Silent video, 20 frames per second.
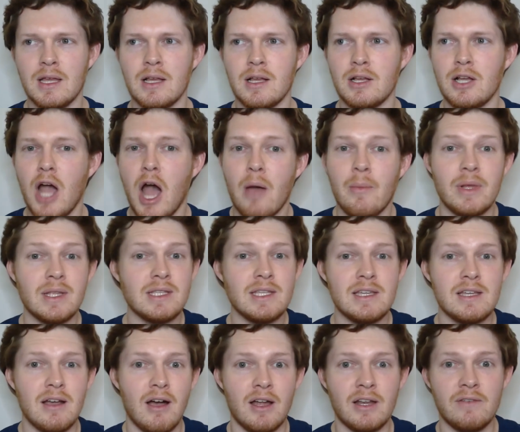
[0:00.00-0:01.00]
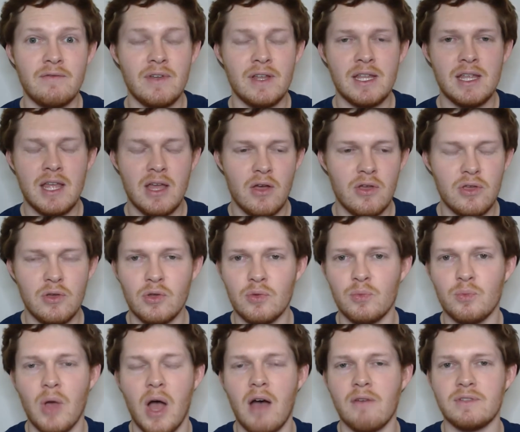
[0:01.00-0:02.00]
commenting on a video. You'll
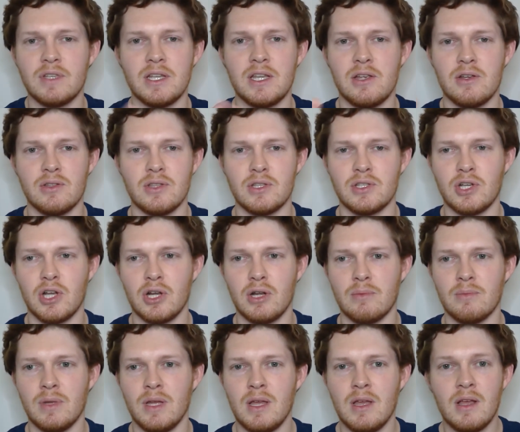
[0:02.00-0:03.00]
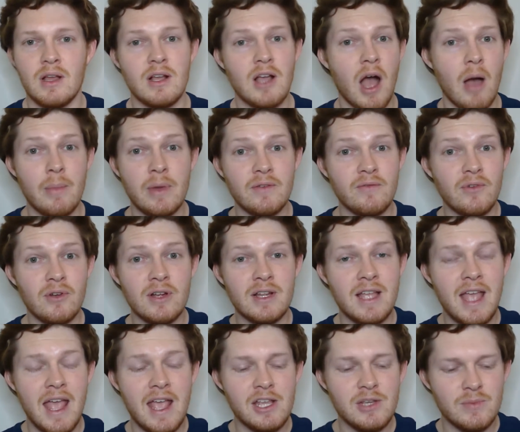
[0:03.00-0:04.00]
often hear the term comment for
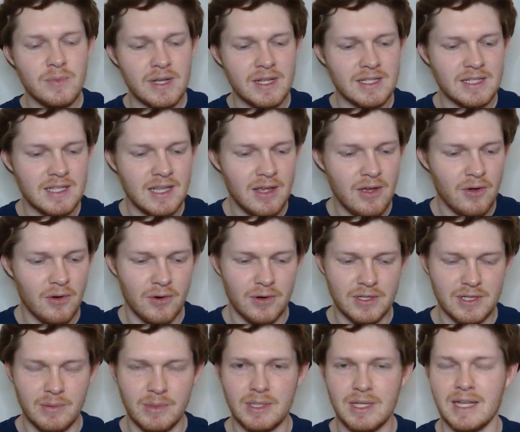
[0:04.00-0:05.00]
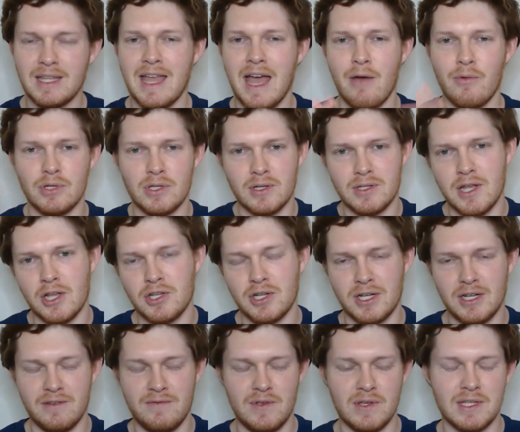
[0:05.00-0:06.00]
engagement or something like that, which I'll touch on
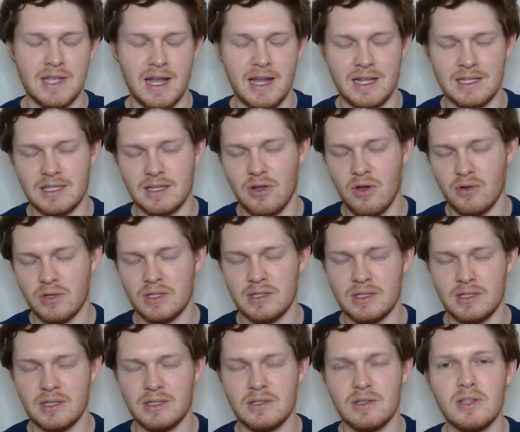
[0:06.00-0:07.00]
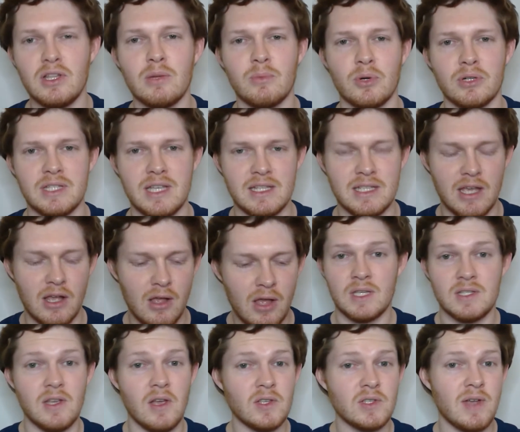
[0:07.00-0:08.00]
in a few seconds and go into a little more detail.
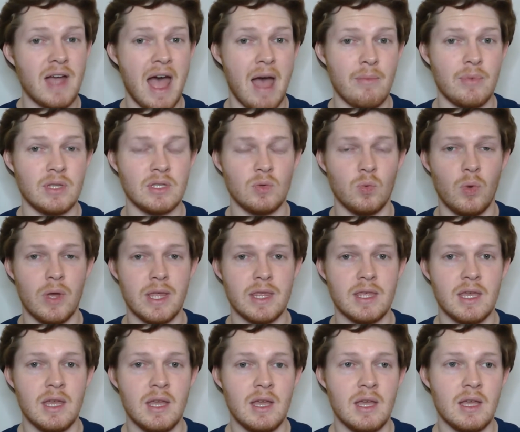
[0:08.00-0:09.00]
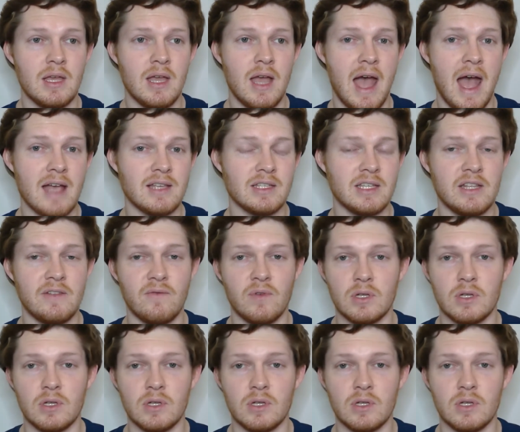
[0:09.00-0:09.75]
This also happens with asking for